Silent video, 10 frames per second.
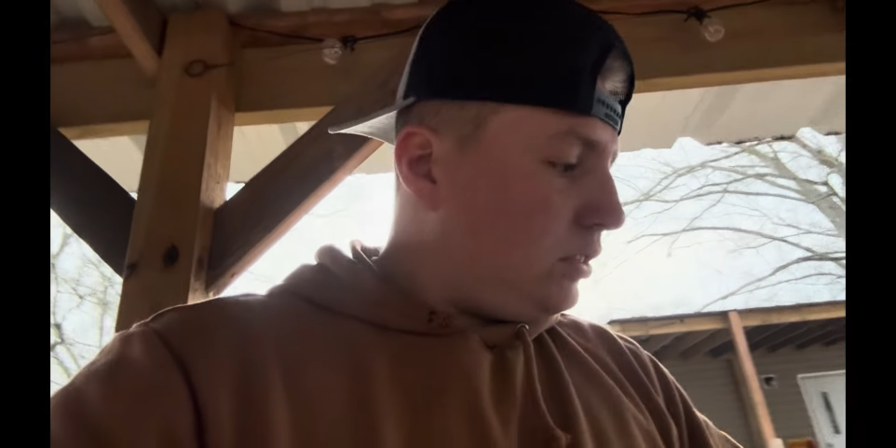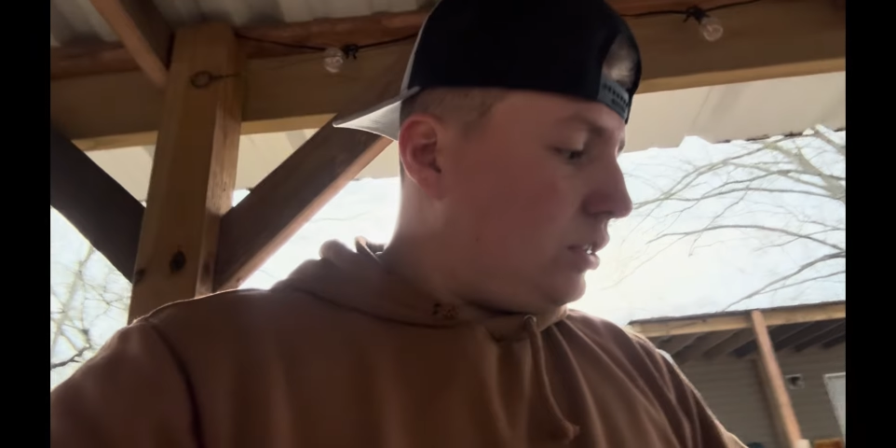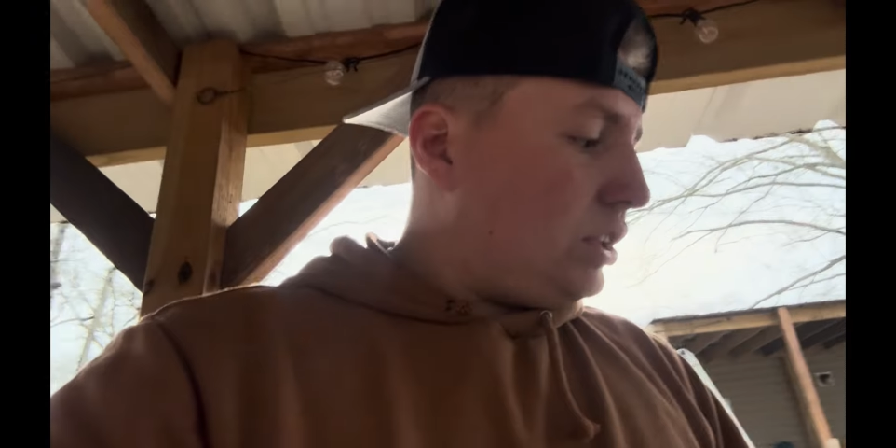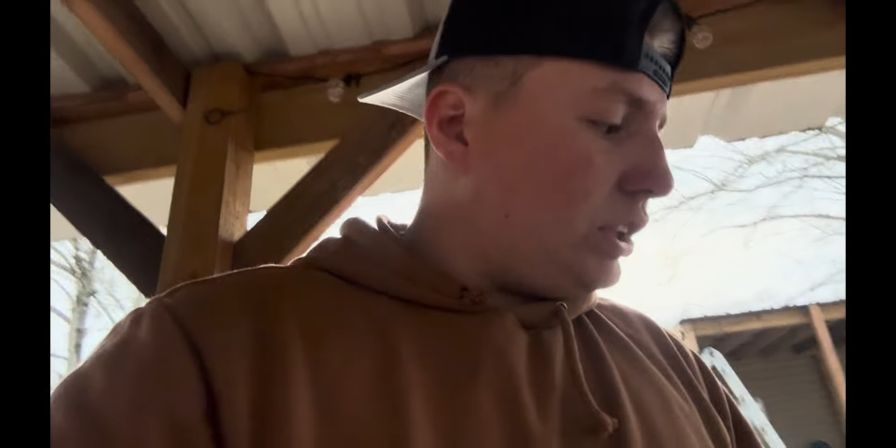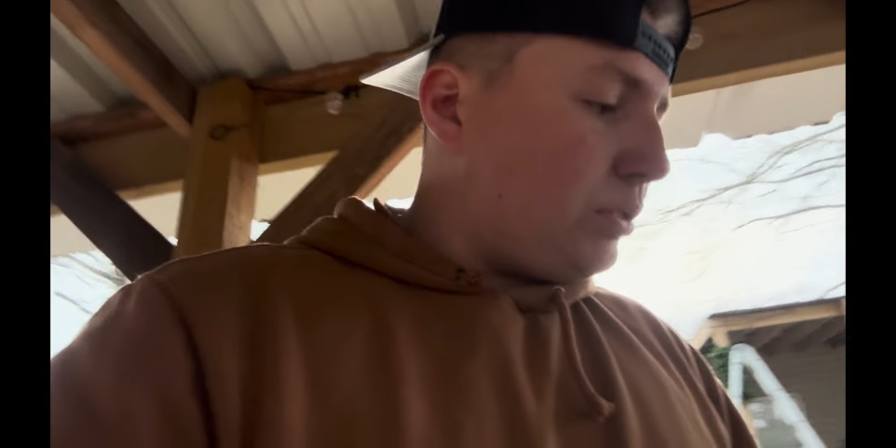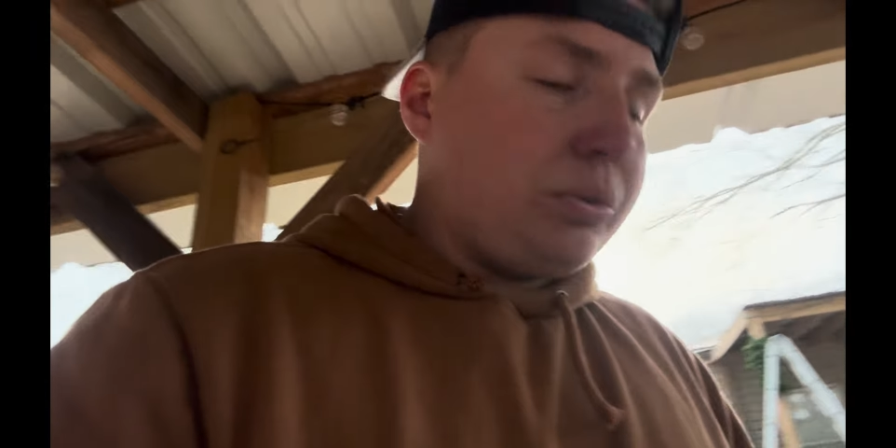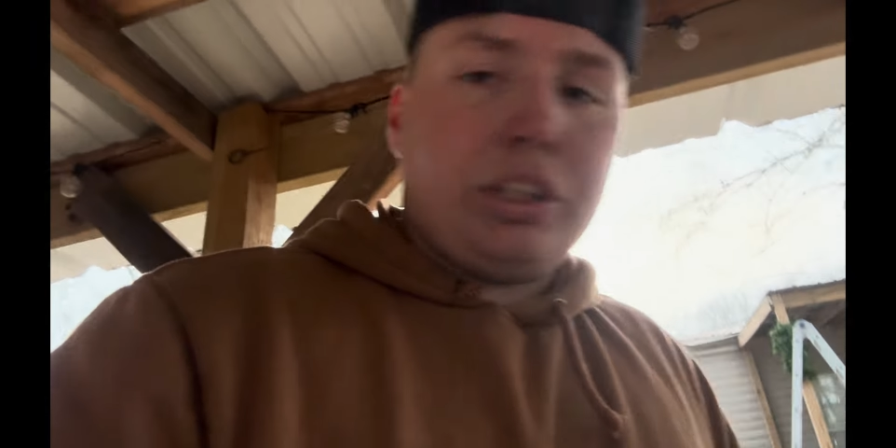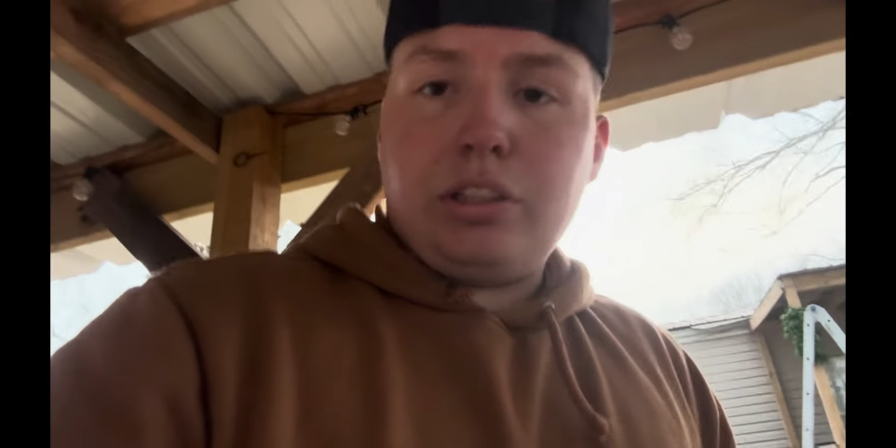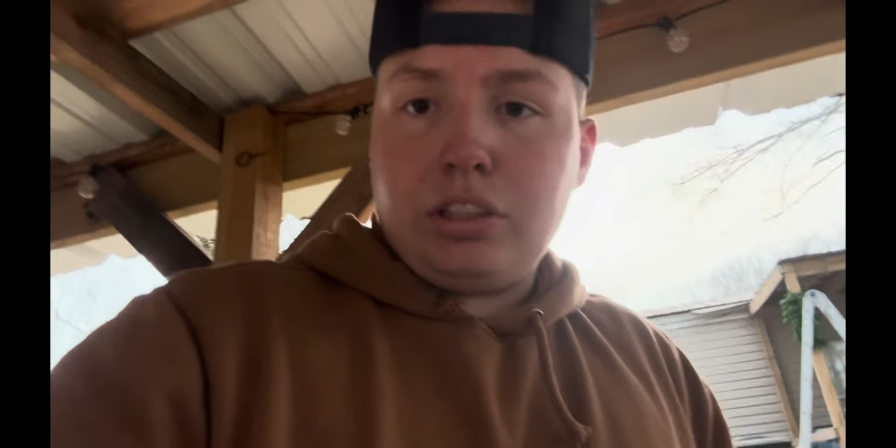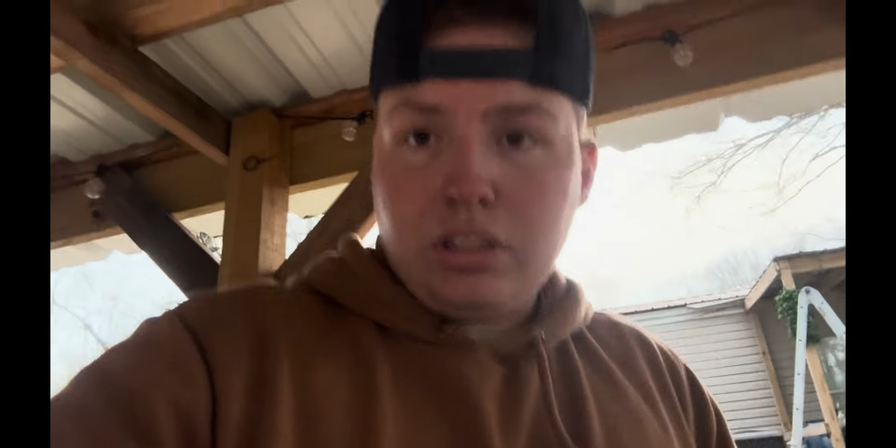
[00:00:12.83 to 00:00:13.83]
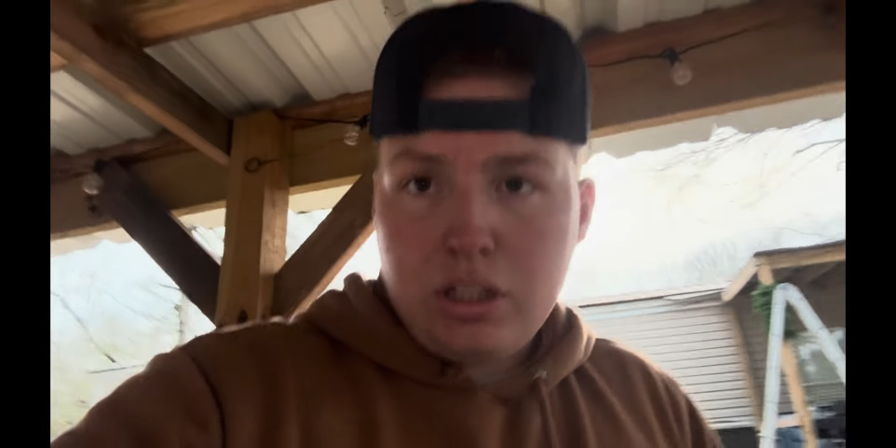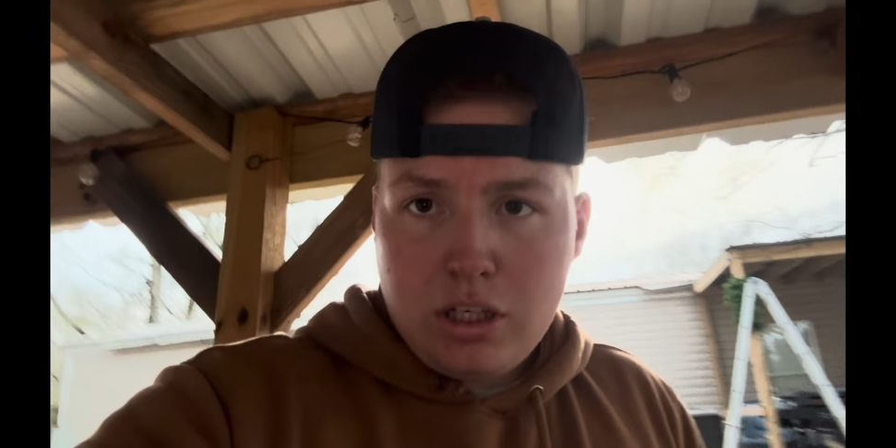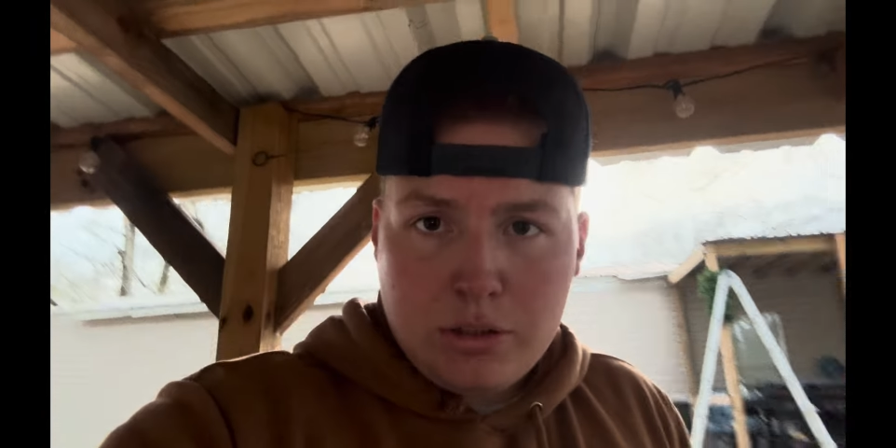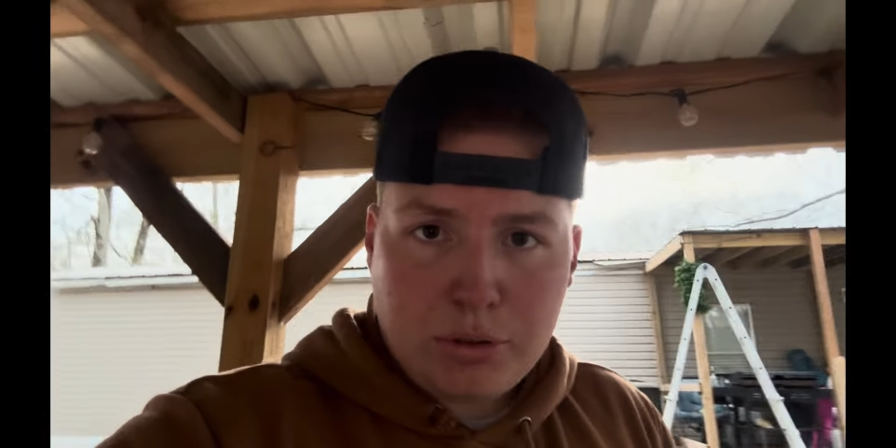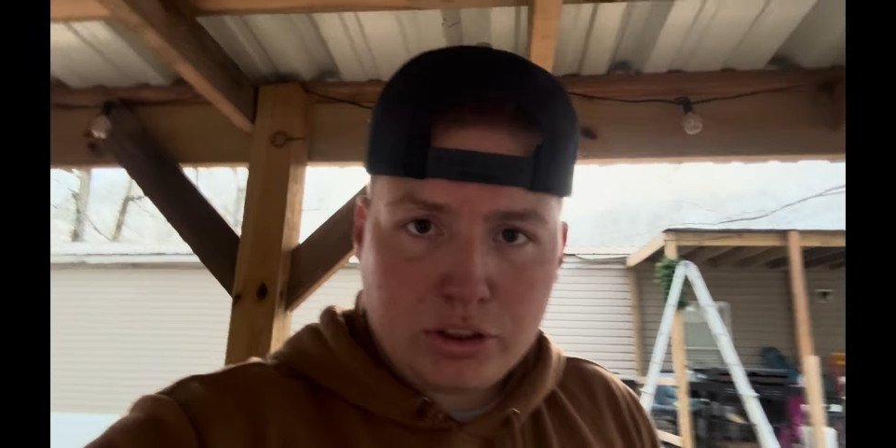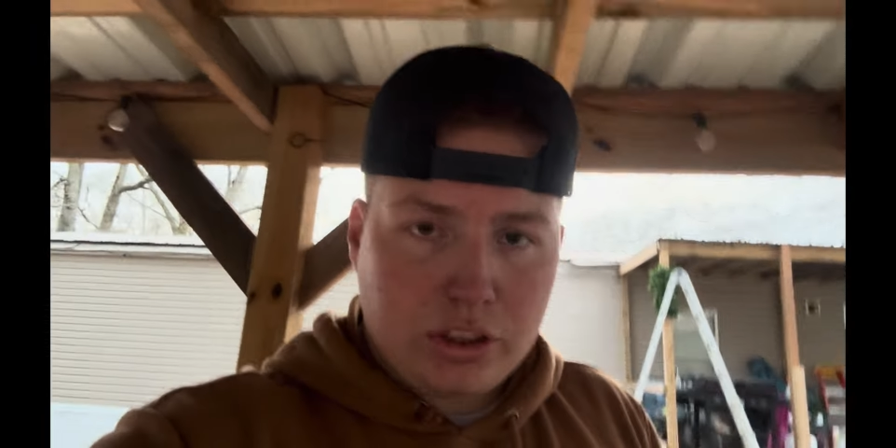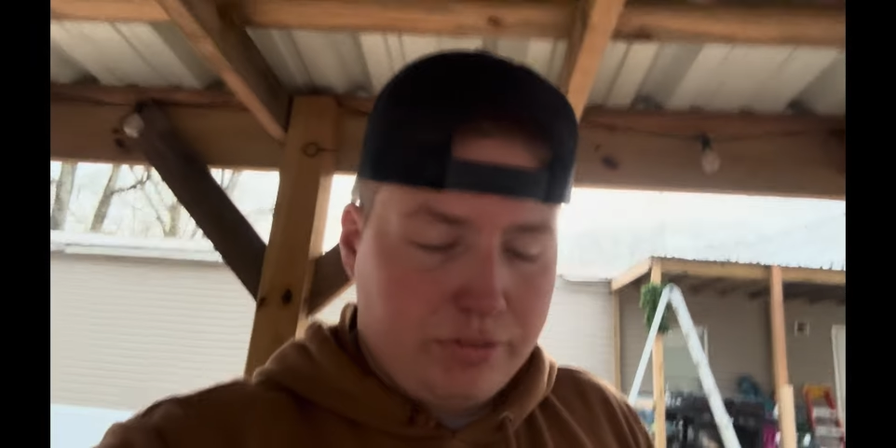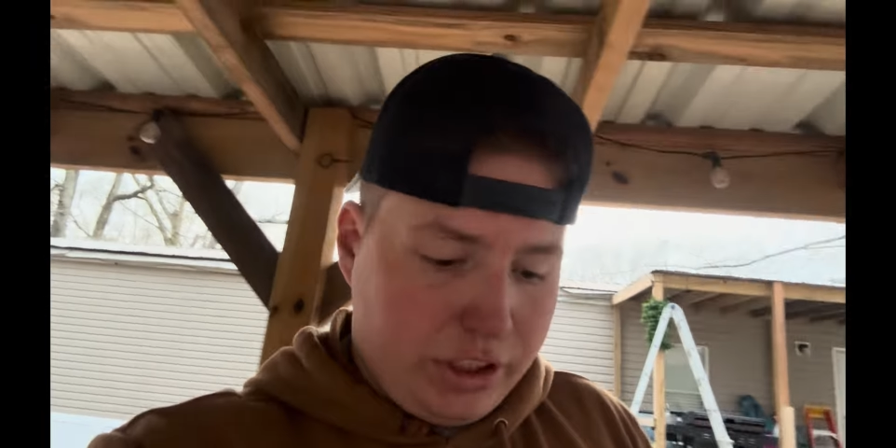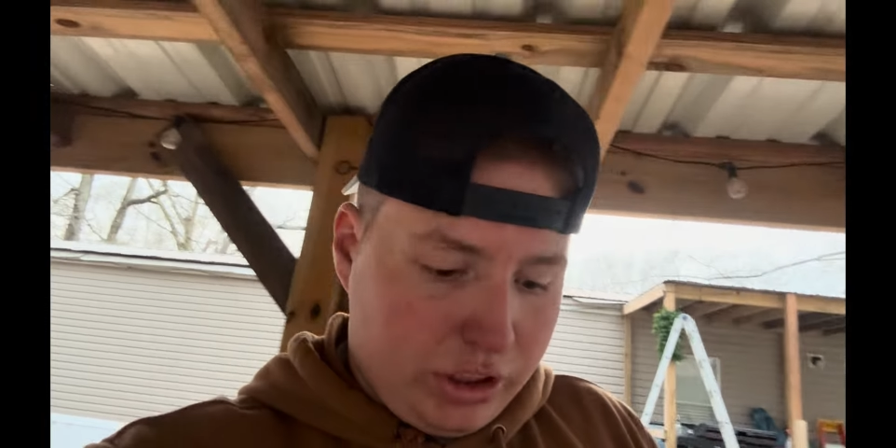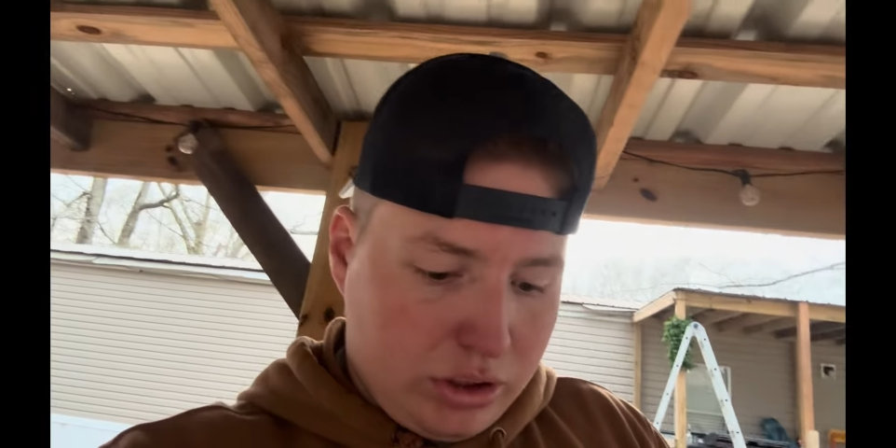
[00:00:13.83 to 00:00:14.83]
since we posted a
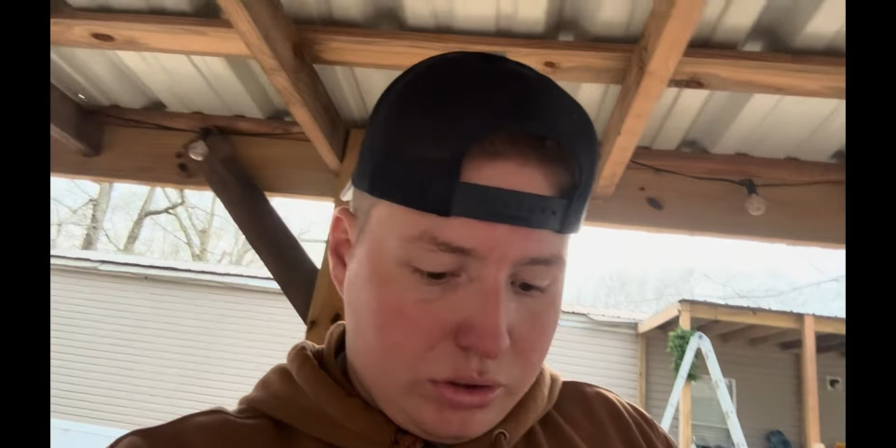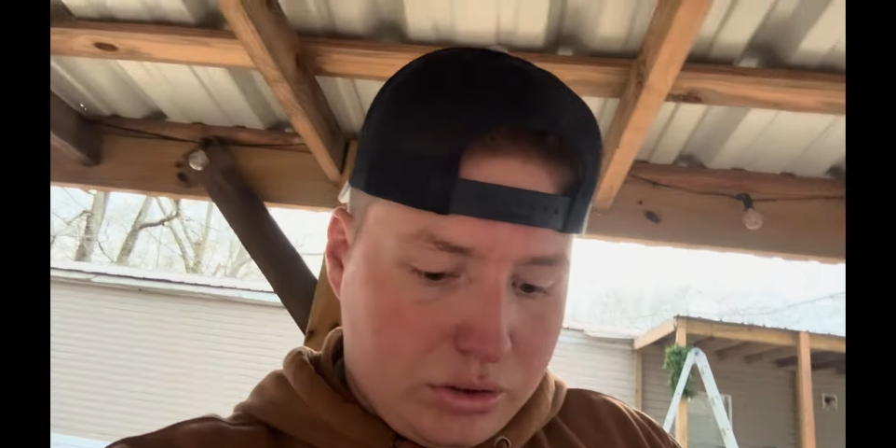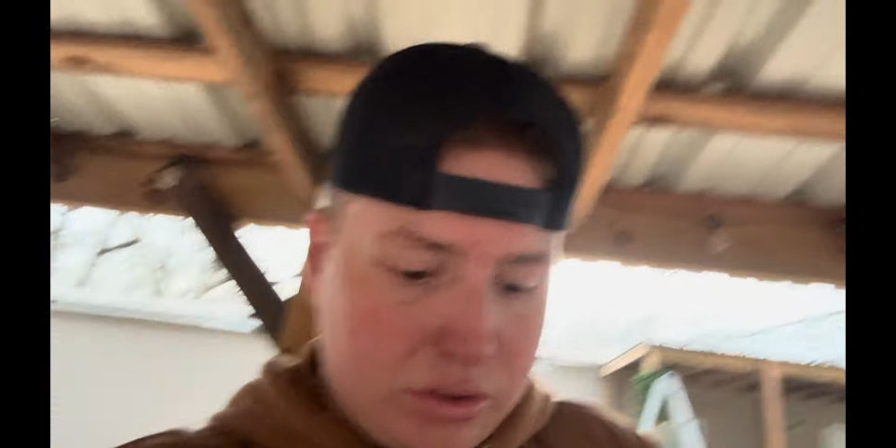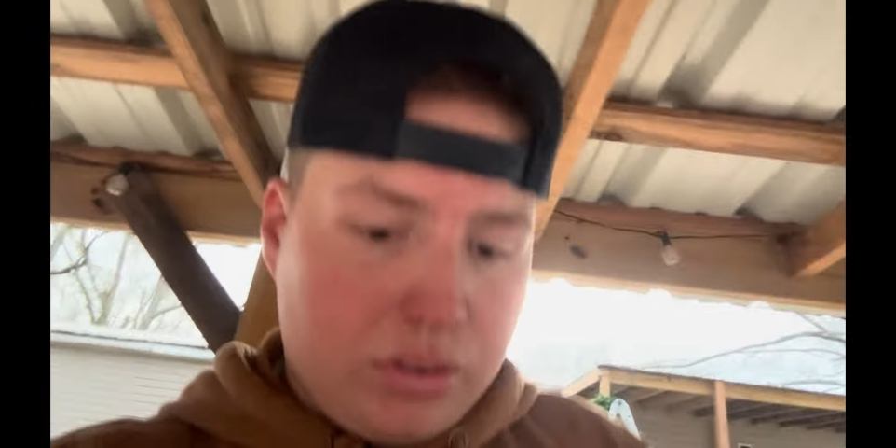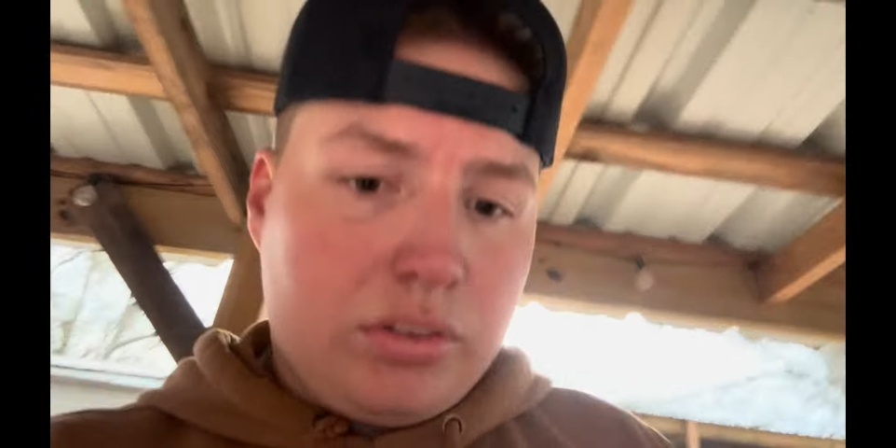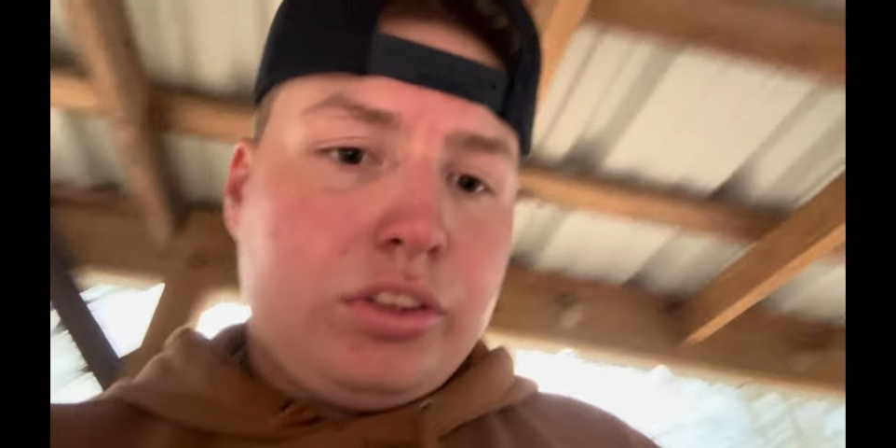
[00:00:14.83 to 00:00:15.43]
video on